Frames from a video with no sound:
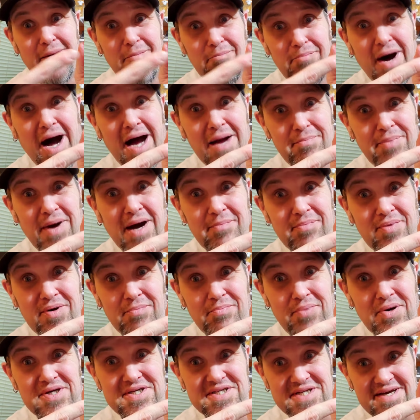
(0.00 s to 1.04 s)
Pied Piper of
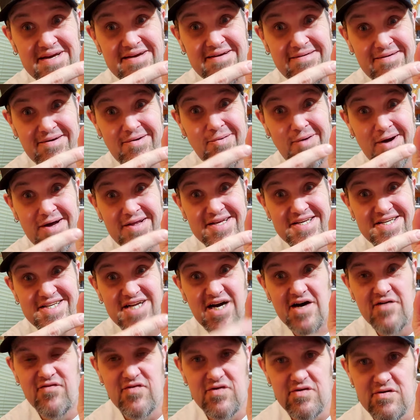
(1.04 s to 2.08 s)
pussy. You wear this
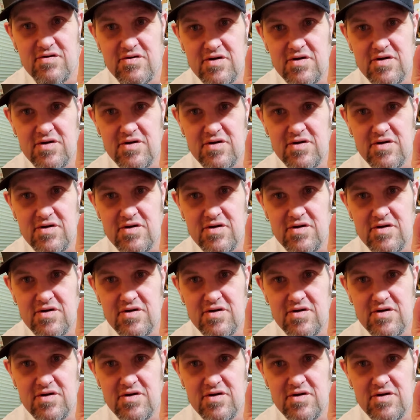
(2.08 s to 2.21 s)
stuff?